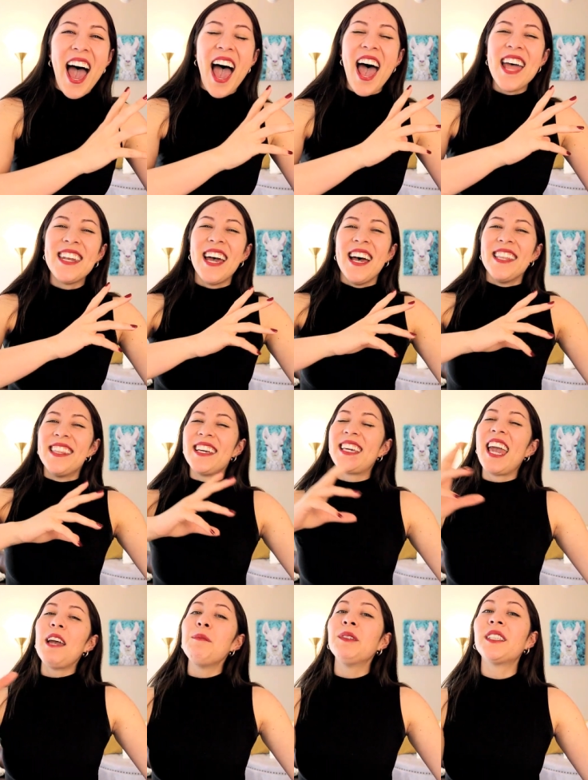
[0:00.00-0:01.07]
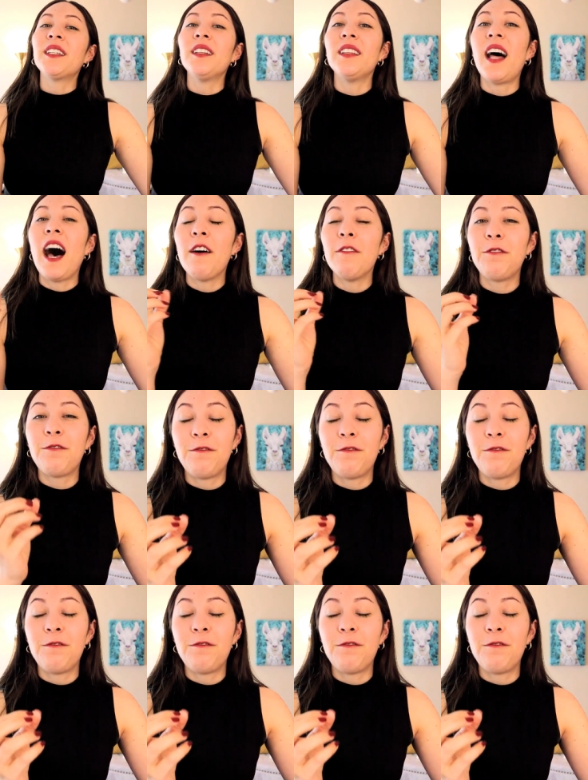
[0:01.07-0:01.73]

And the game is a lot of